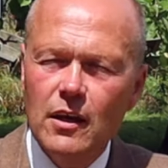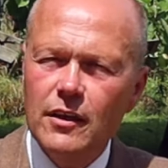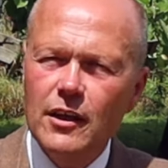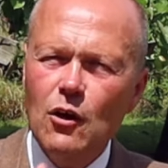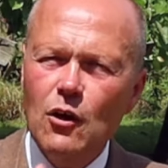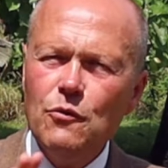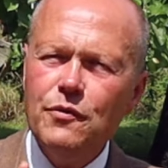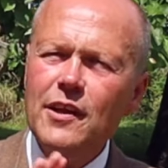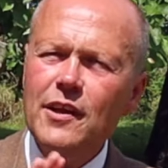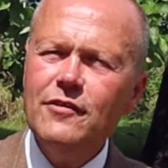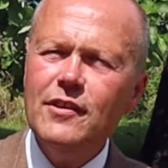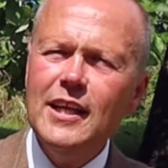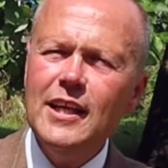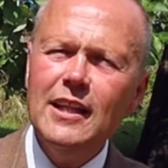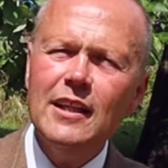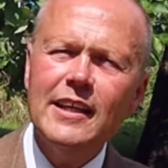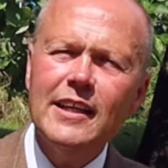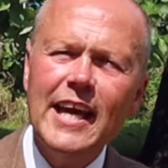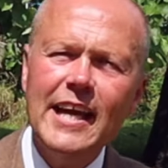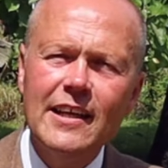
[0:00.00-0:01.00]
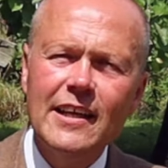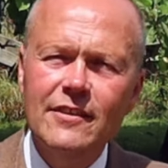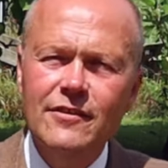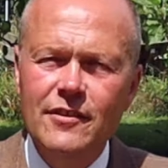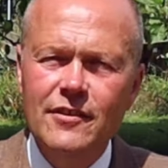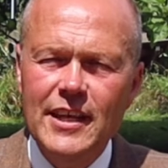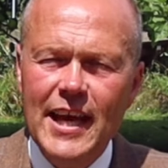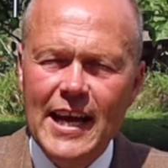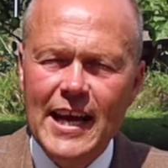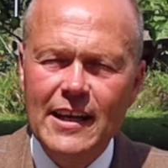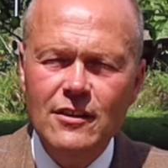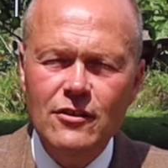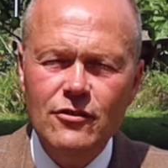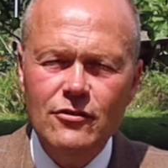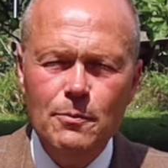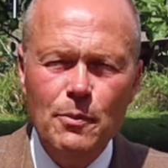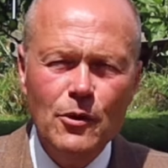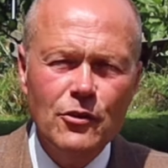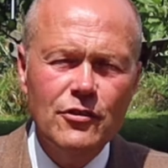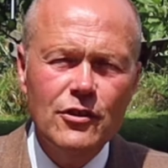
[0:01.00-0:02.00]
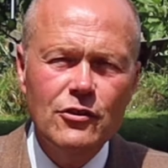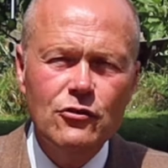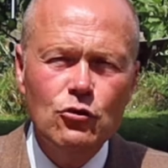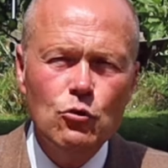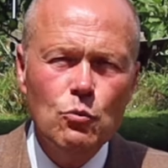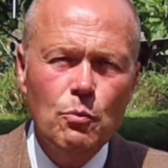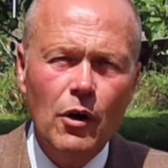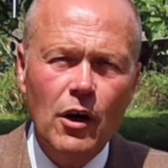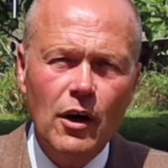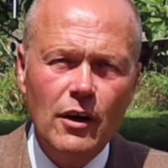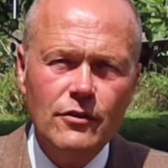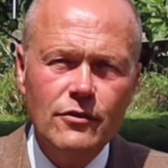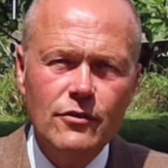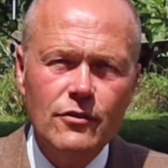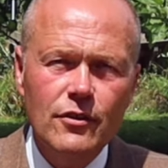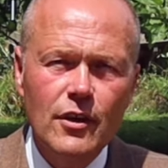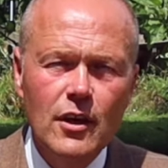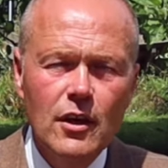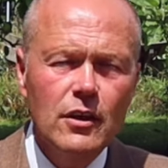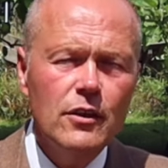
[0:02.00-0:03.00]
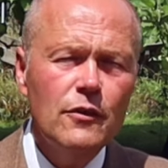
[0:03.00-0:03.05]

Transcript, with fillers: Now, there's a little kicker to the end because the book's in two parts.